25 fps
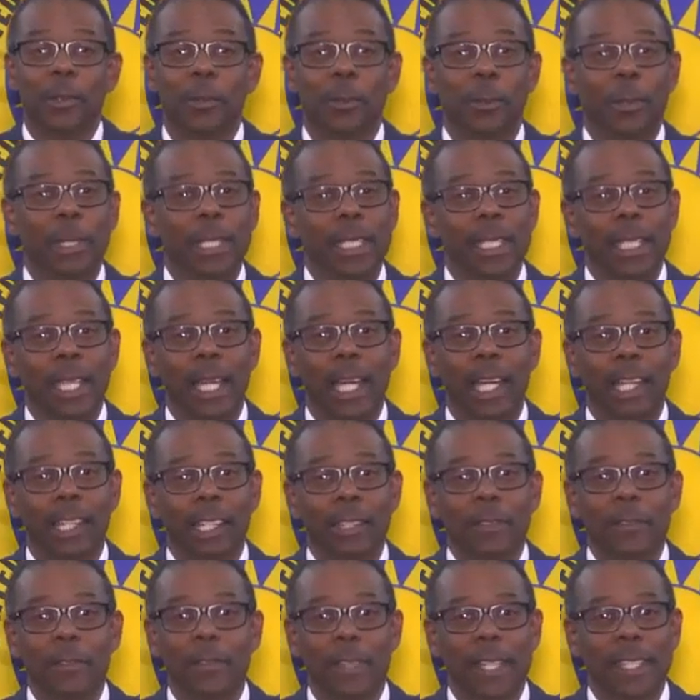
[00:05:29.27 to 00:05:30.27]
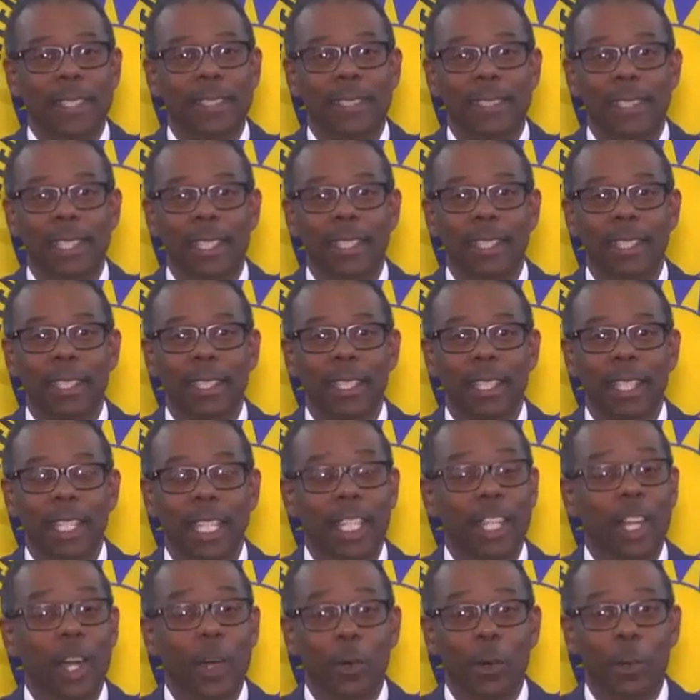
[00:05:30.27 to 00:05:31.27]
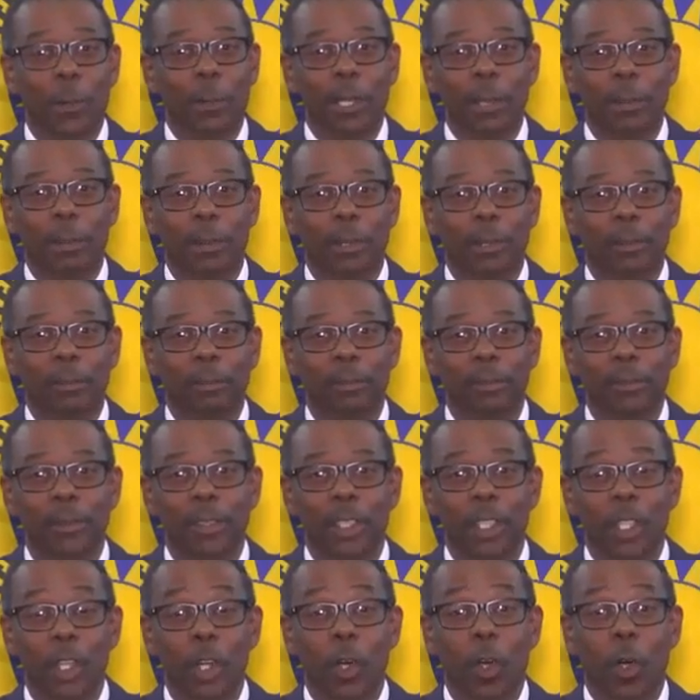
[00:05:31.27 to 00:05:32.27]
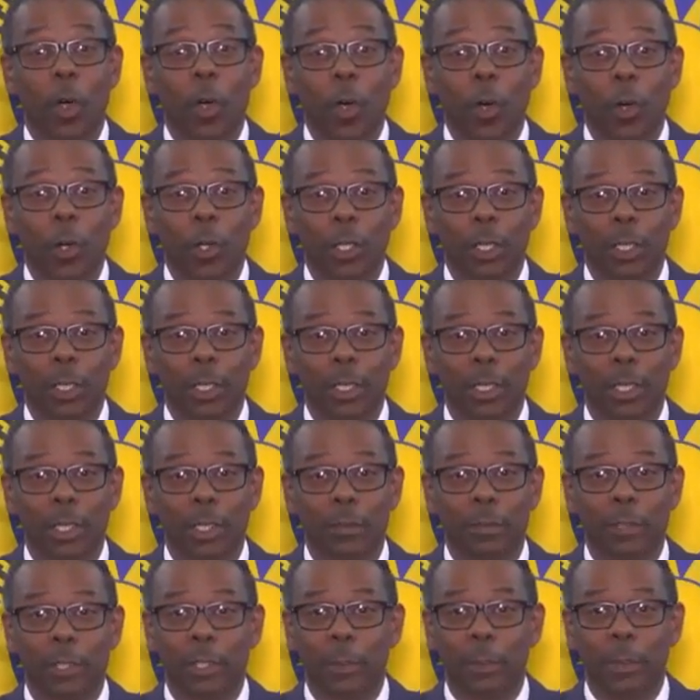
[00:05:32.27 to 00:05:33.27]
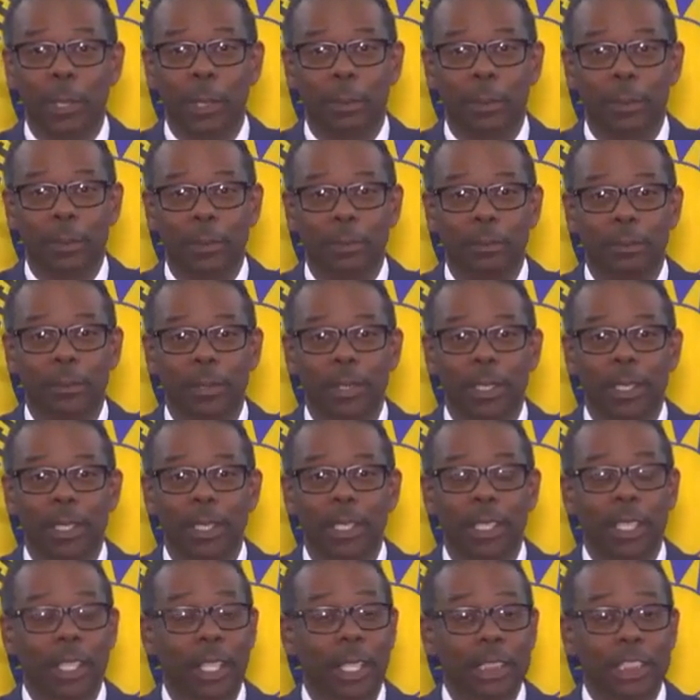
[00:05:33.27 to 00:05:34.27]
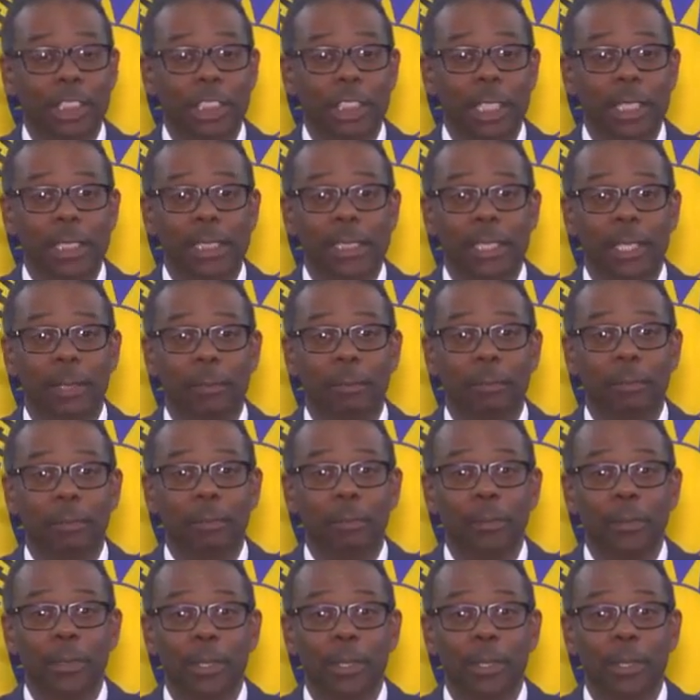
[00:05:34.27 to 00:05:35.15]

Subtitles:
We are investing in our people, all of our people, not just some,